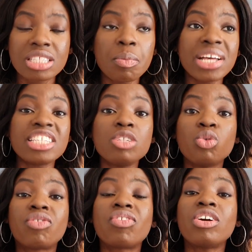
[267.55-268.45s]
The person
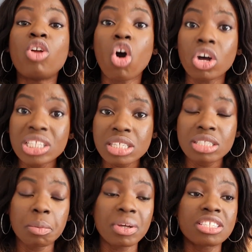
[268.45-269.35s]
would feel hurt,
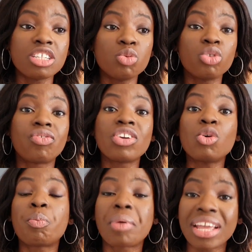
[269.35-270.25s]
the person would
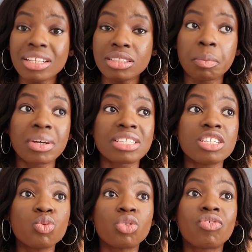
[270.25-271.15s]
feel pain, the
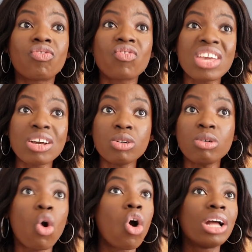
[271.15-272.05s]
person would
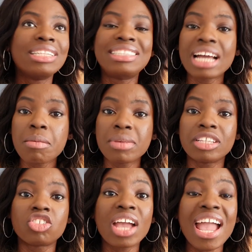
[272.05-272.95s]
feel damage.